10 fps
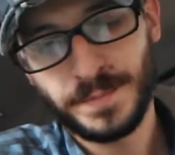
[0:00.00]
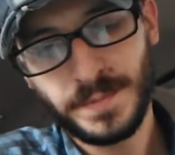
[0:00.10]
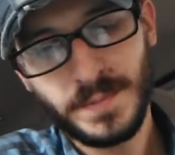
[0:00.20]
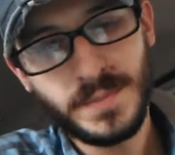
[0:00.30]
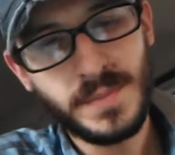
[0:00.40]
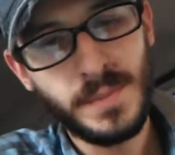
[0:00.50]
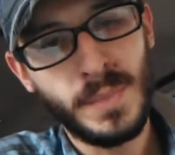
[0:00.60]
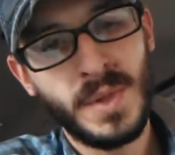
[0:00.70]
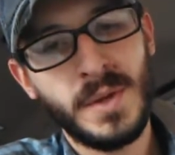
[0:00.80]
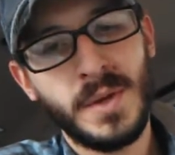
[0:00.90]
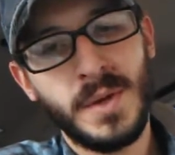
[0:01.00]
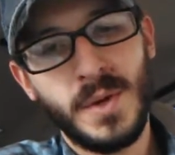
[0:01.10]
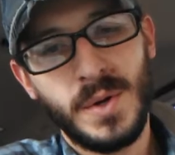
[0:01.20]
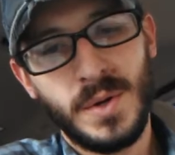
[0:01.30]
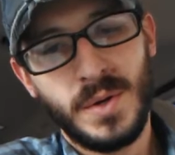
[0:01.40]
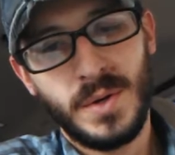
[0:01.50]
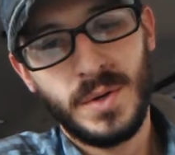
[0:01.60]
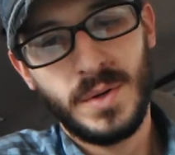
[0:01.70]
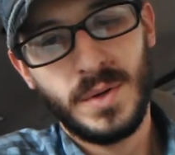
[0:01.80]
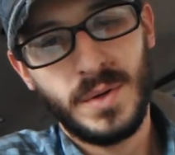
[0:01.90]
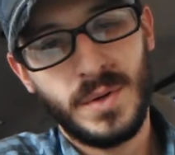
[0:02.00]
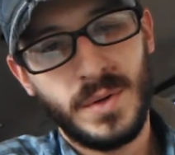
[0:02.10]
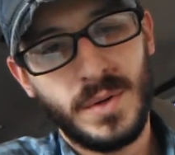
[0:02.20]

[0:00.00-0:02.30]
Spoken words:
[no speech]